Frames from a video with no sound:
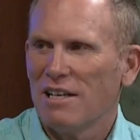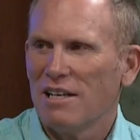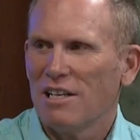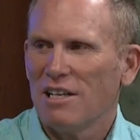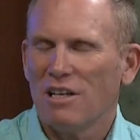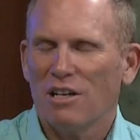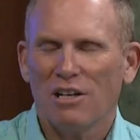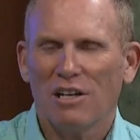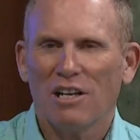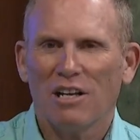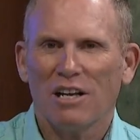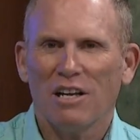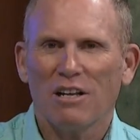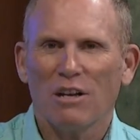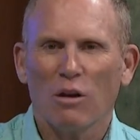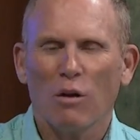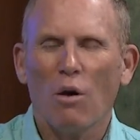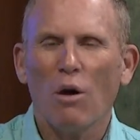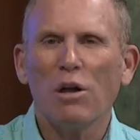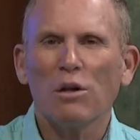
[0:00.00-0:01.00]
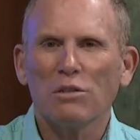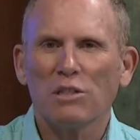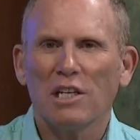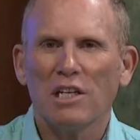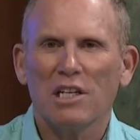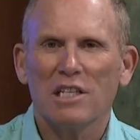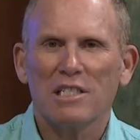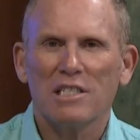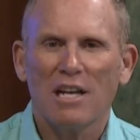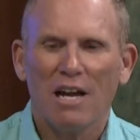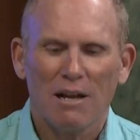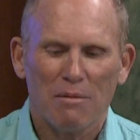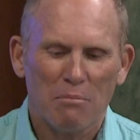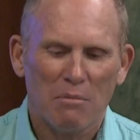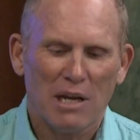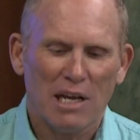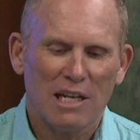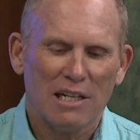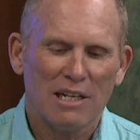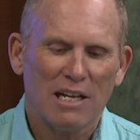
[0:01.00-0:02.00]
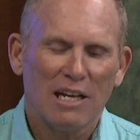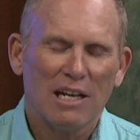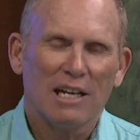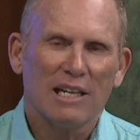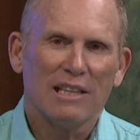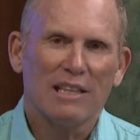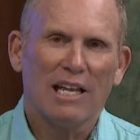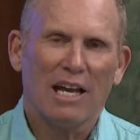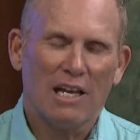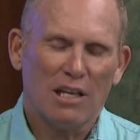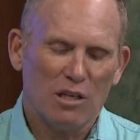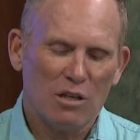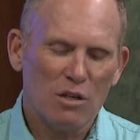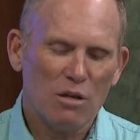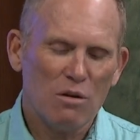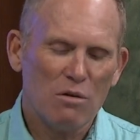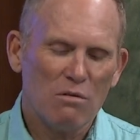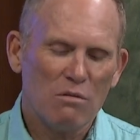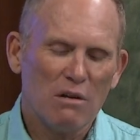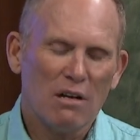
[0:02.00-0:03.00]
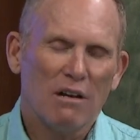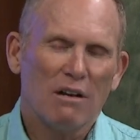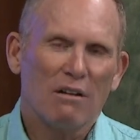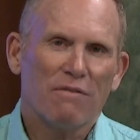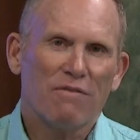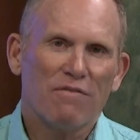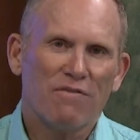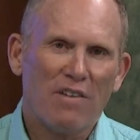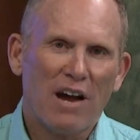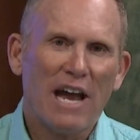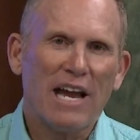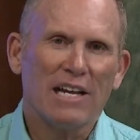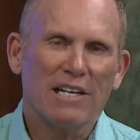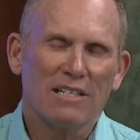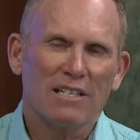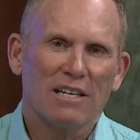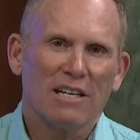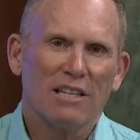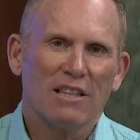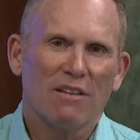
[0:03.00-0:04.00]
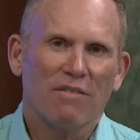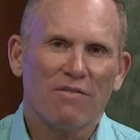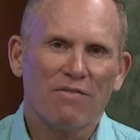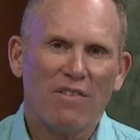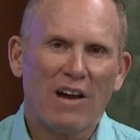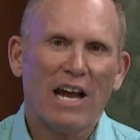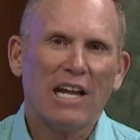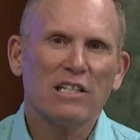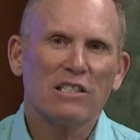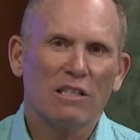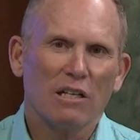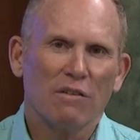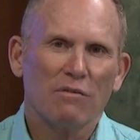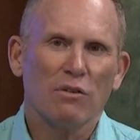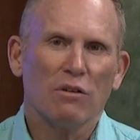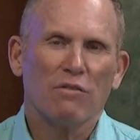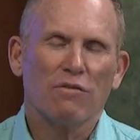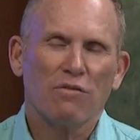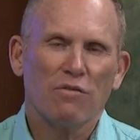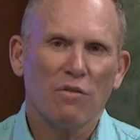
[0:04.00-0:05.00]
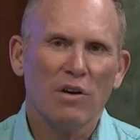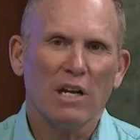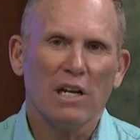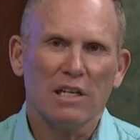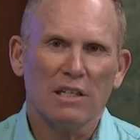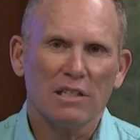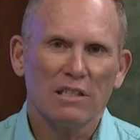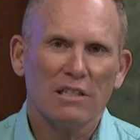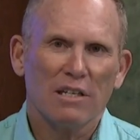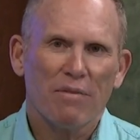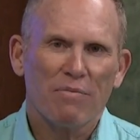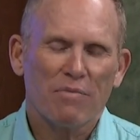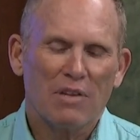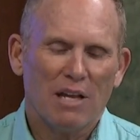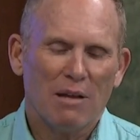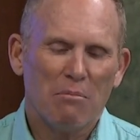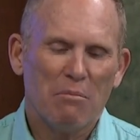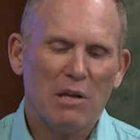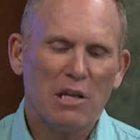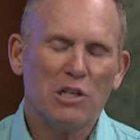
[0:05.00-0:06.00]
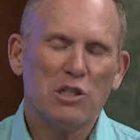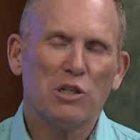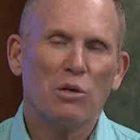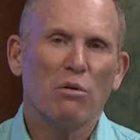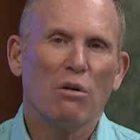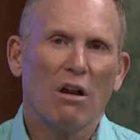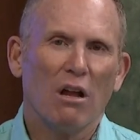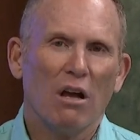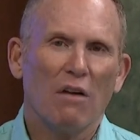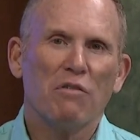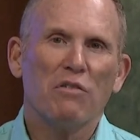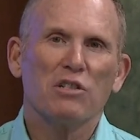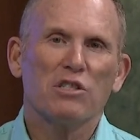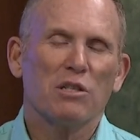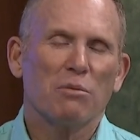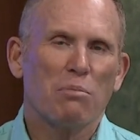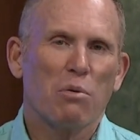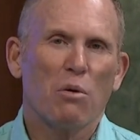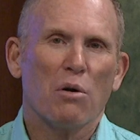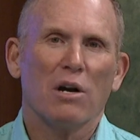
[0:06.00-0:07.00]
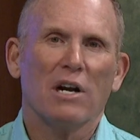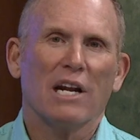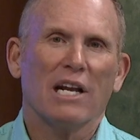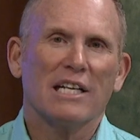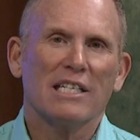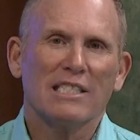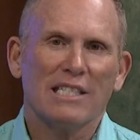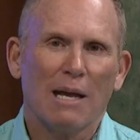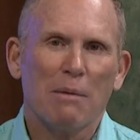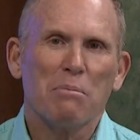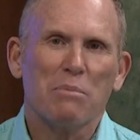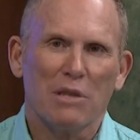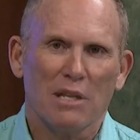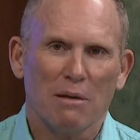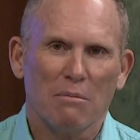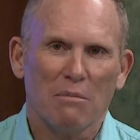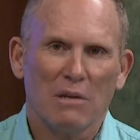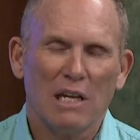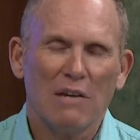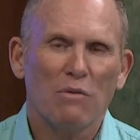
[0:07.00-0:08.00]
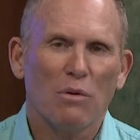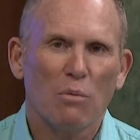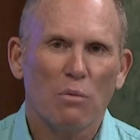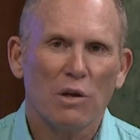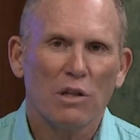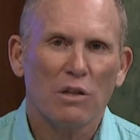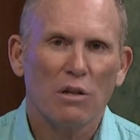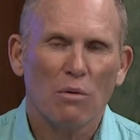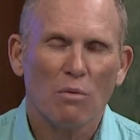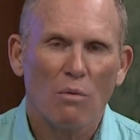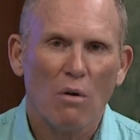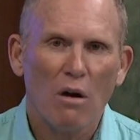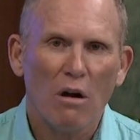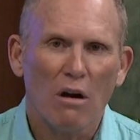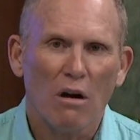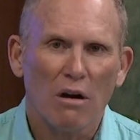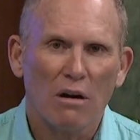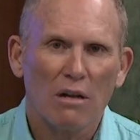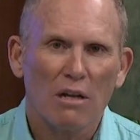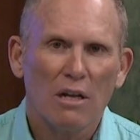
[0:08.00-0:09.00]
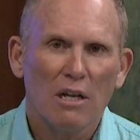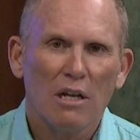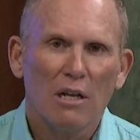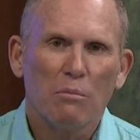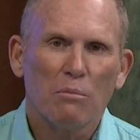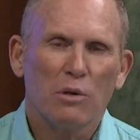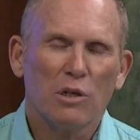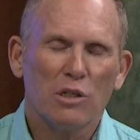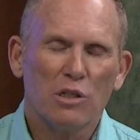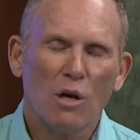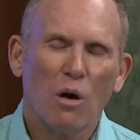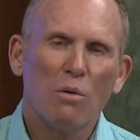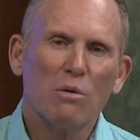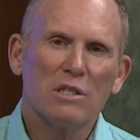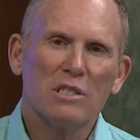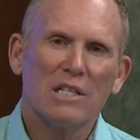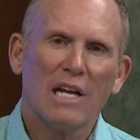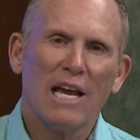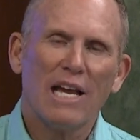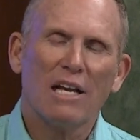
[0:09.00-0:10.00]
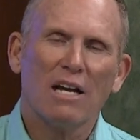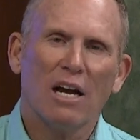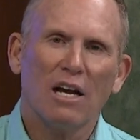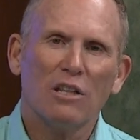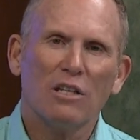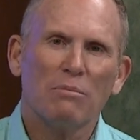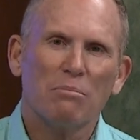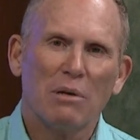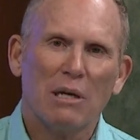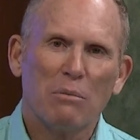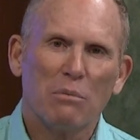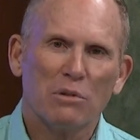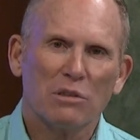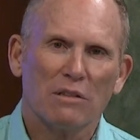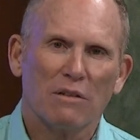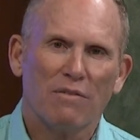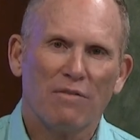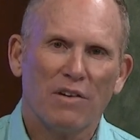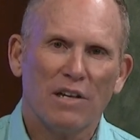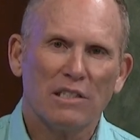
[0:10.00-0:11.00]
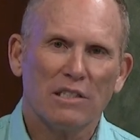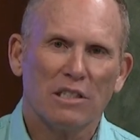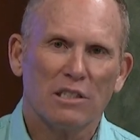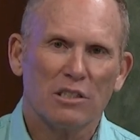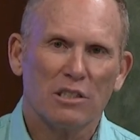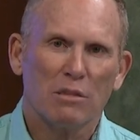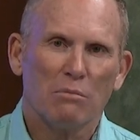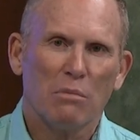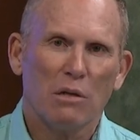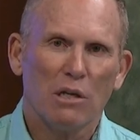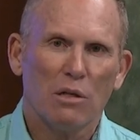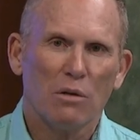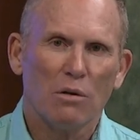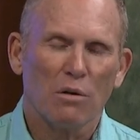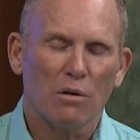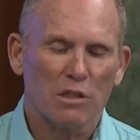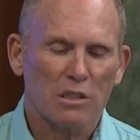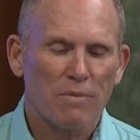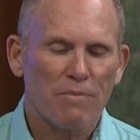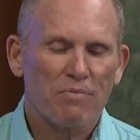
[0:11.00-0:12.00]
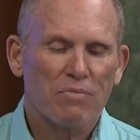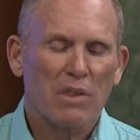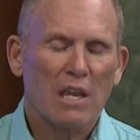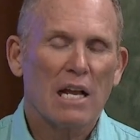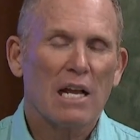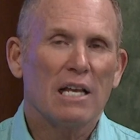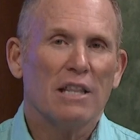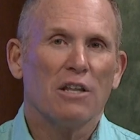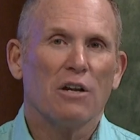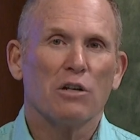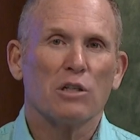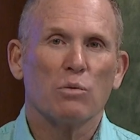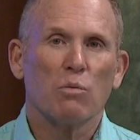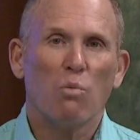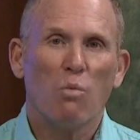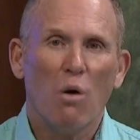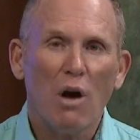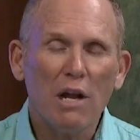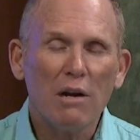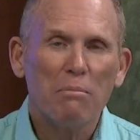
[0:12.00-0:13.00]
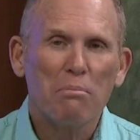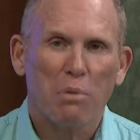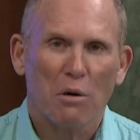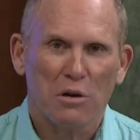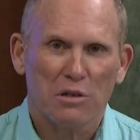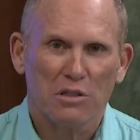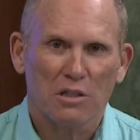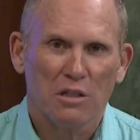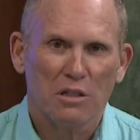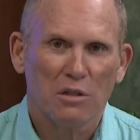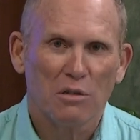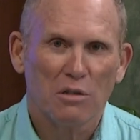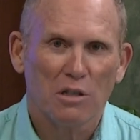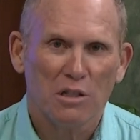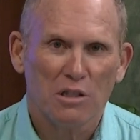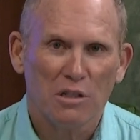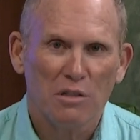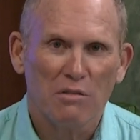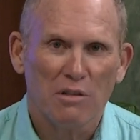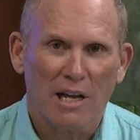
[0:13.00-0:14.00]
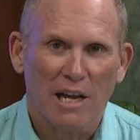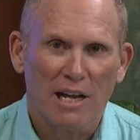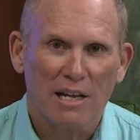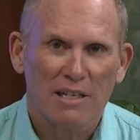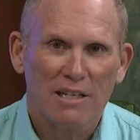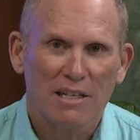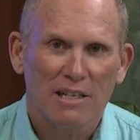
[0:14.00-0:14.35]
Yet, loyalty does not mean that you fight the fights of your friends. It means you love and support and accept them even when they're wrong. But don't take other people's offenses to be yours. There's one person who could do that.